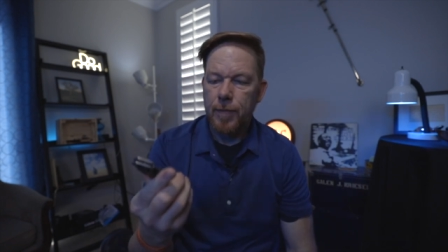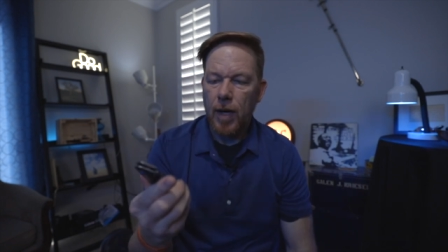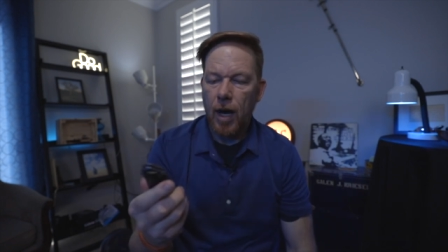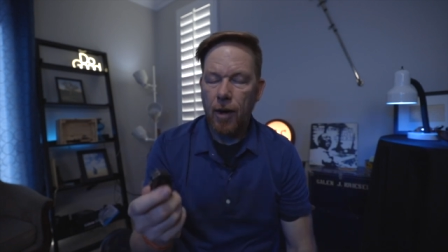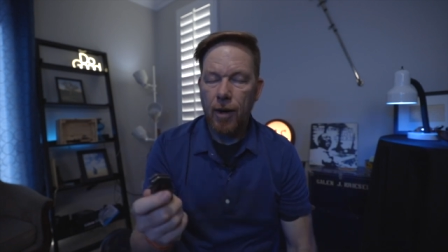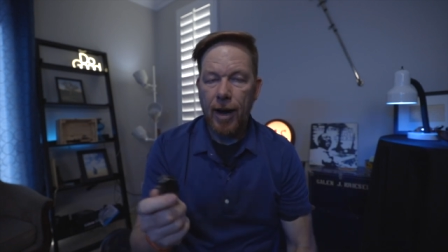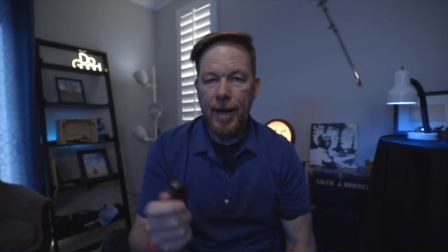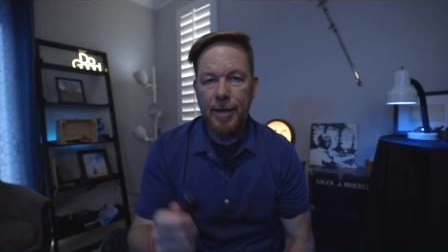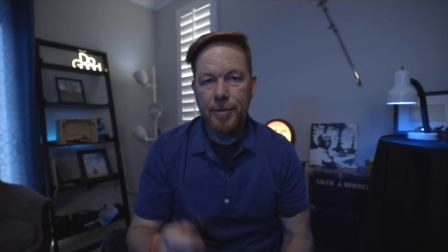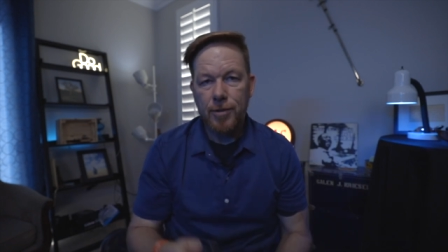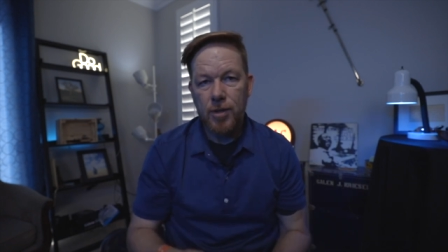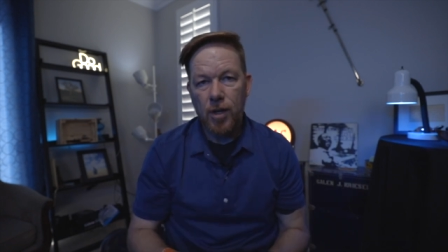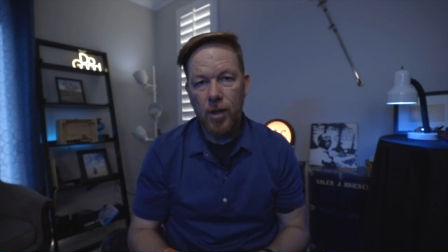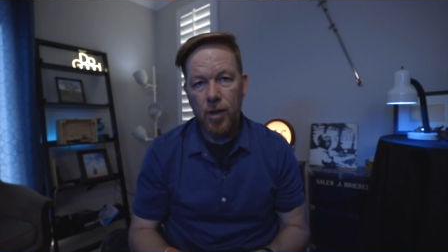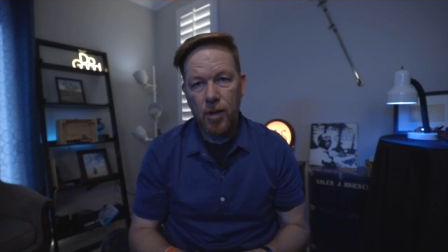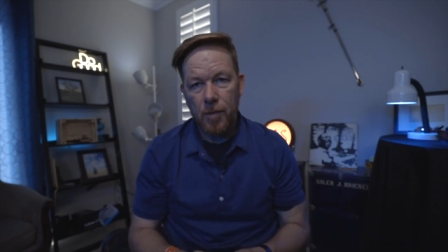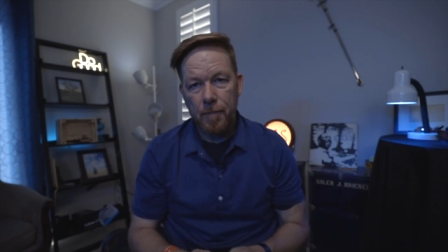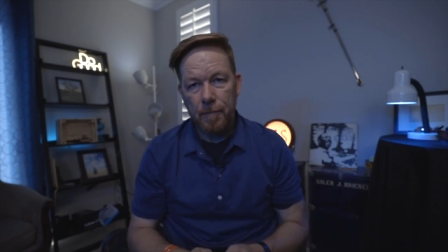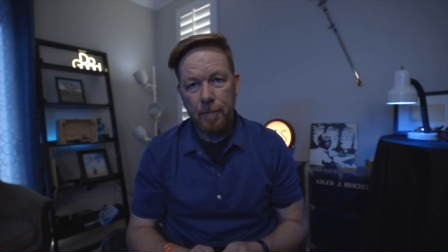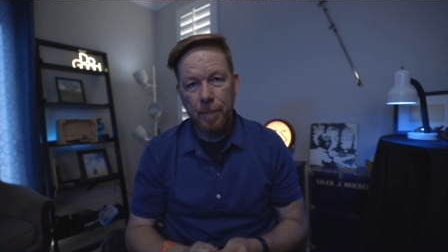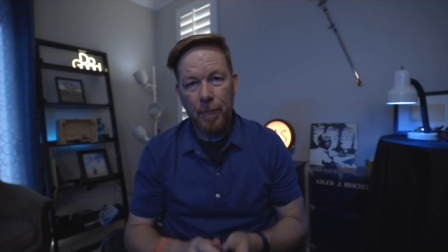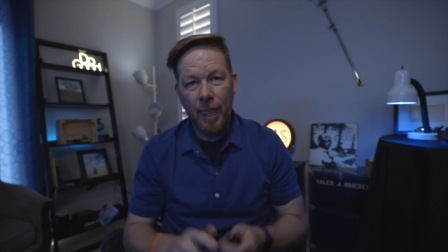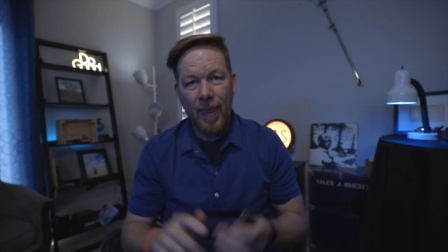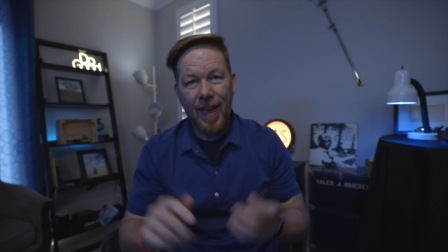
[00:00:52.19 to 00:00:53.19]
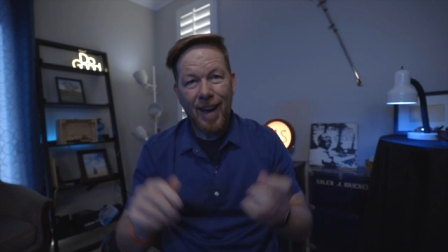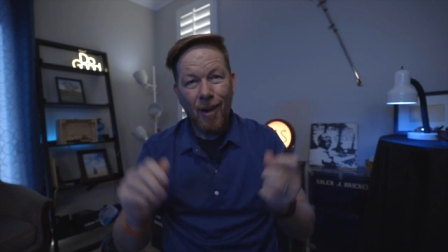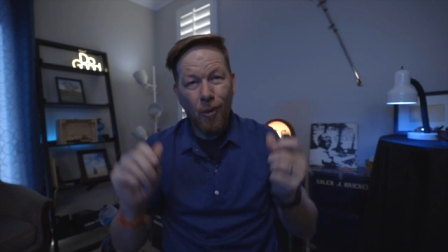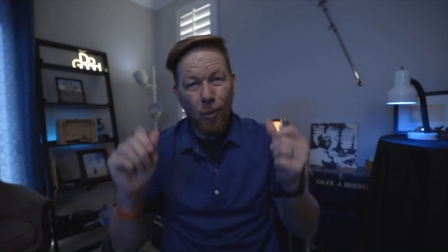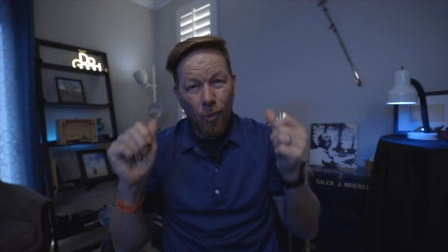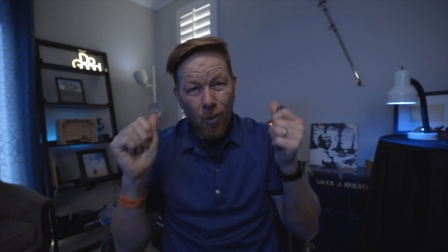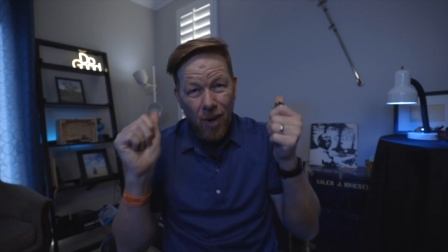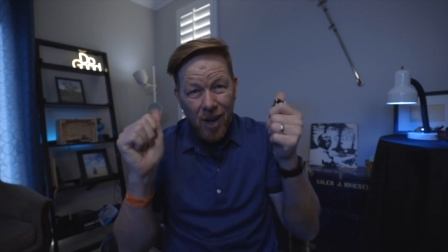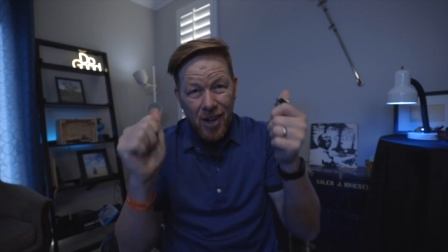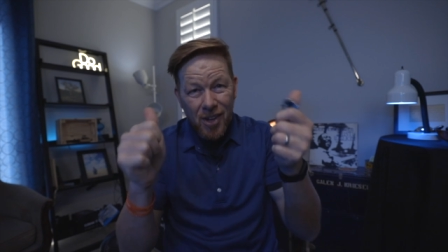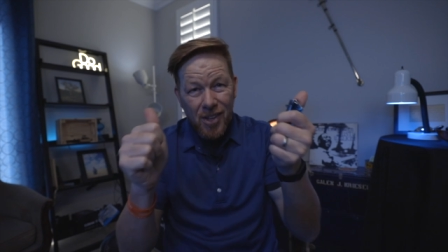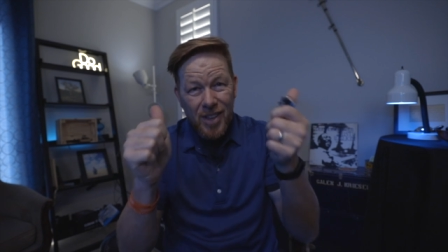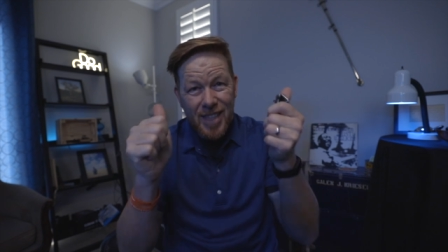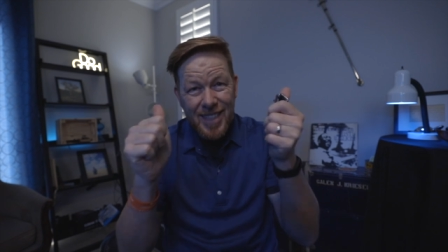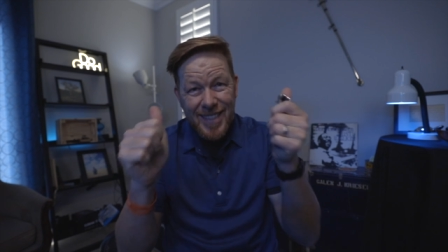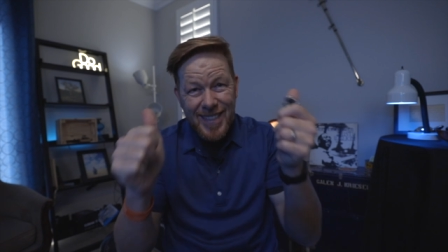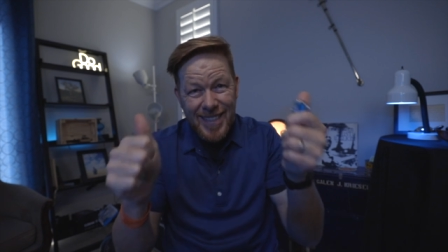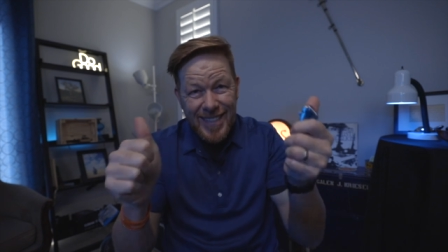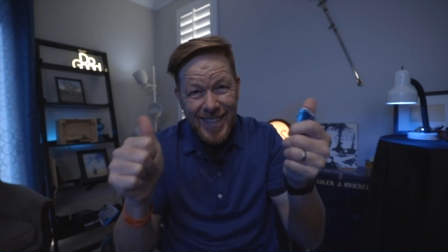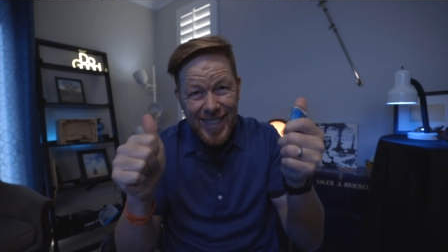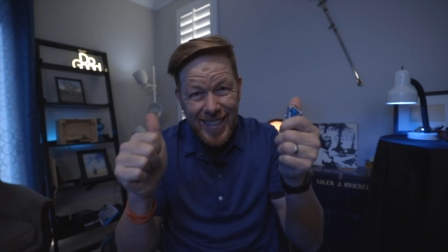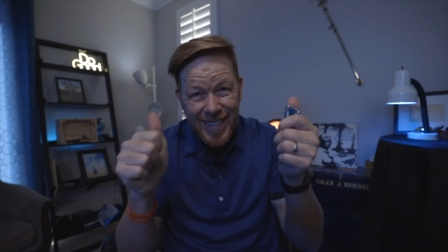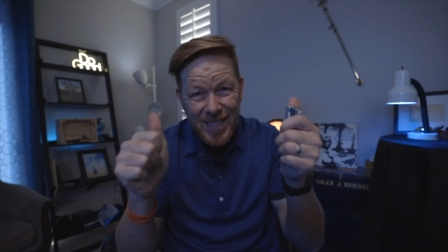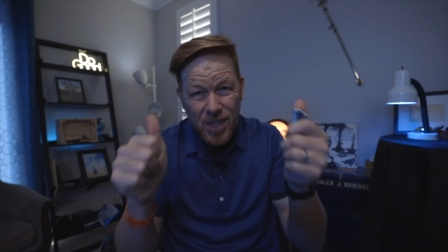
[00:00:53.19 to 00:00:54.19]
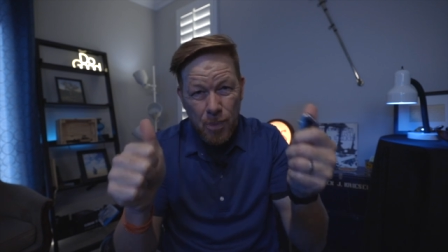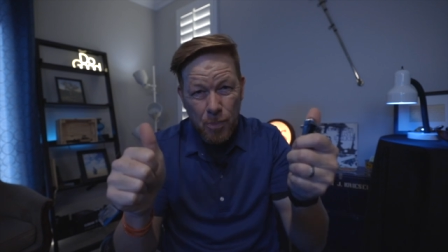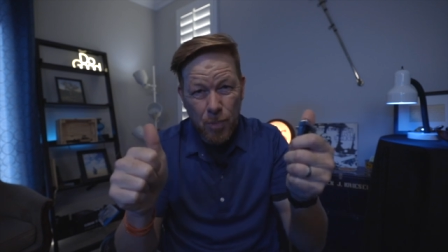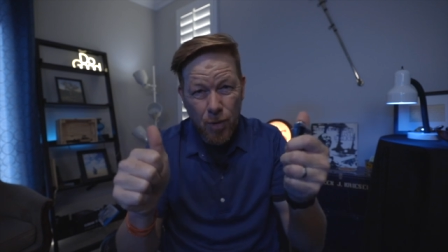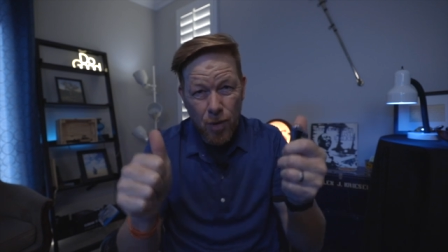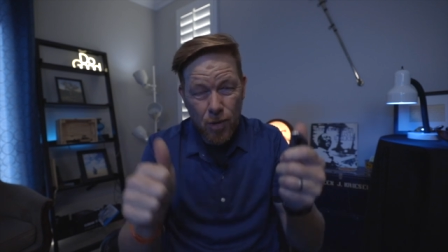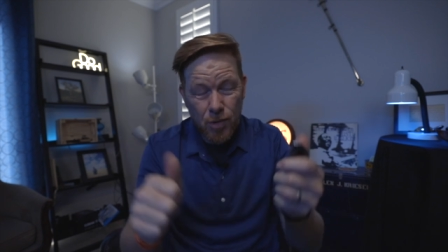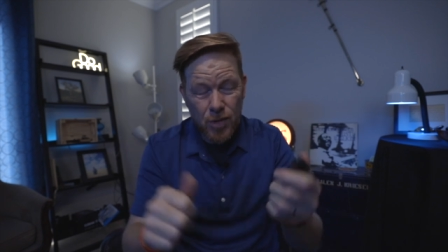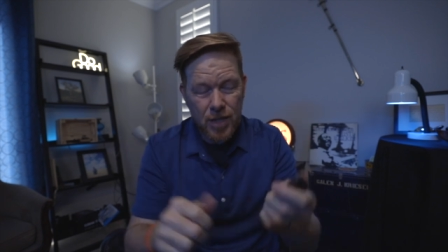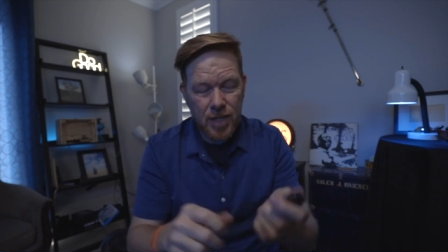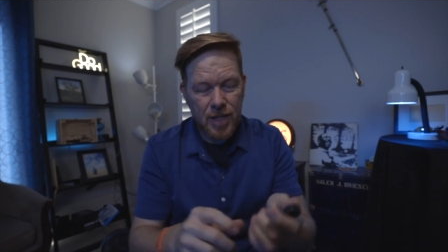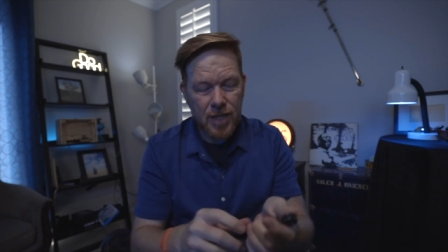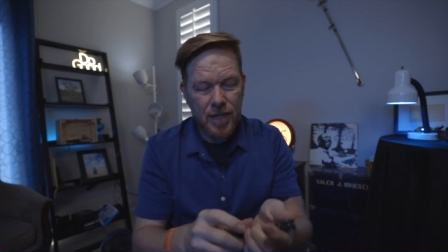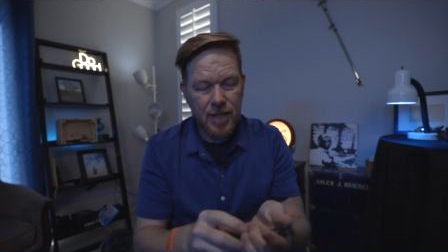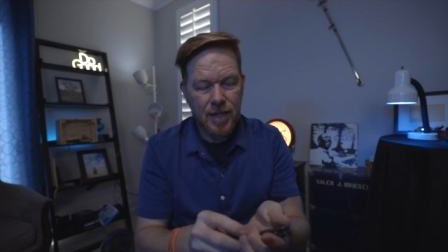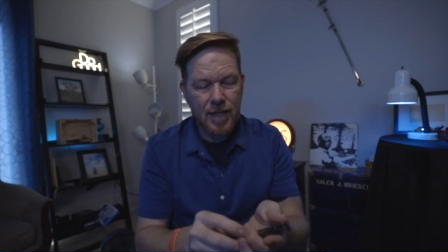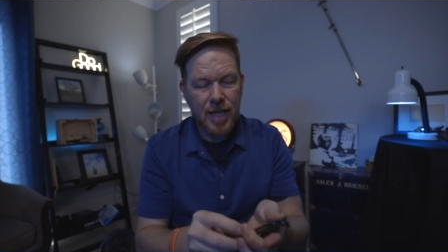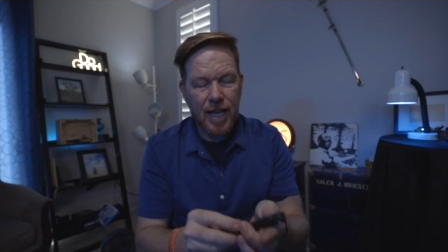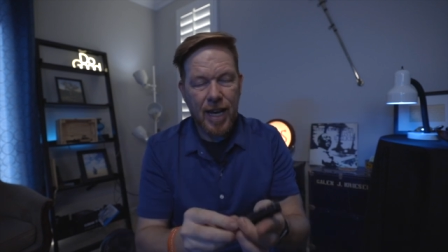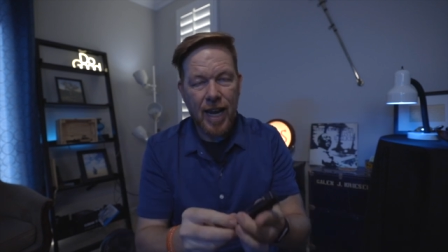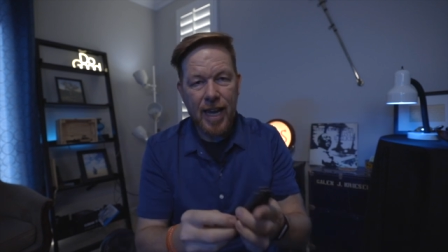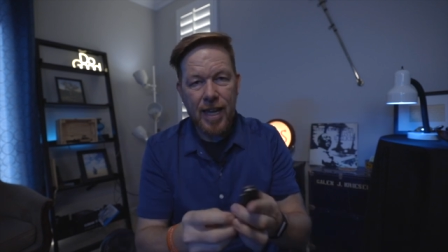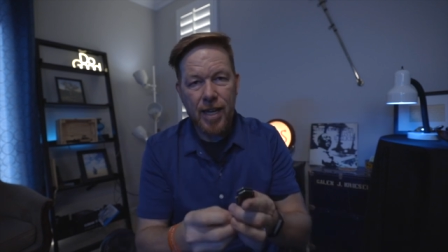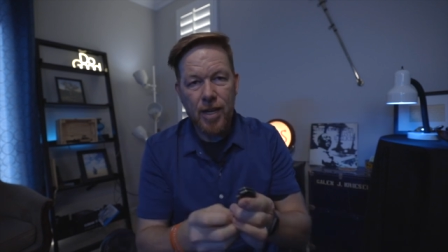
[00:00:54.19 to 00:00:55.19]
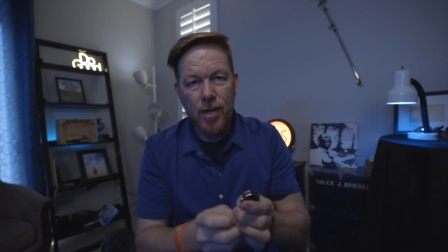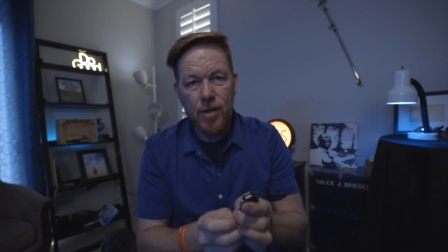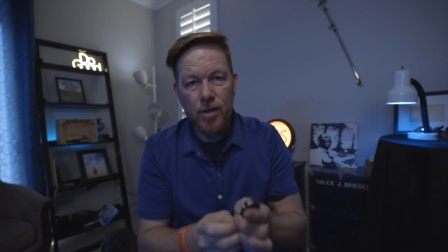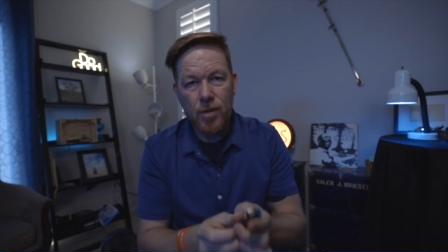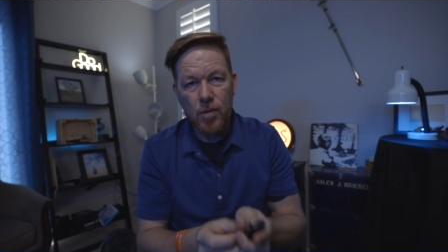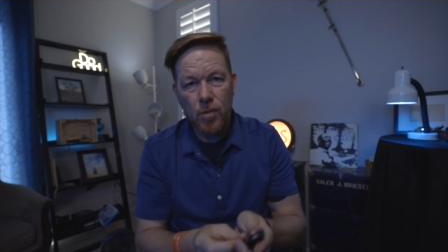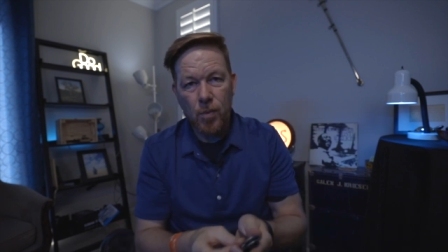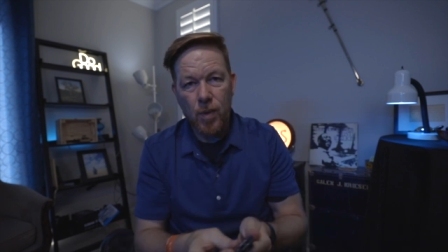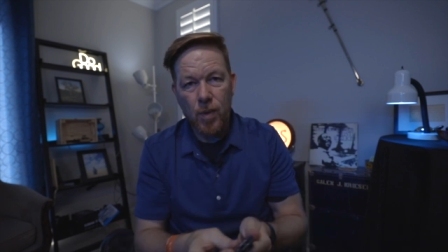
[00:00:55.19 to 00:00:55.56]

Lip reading: All right, so what are the six approaches that I use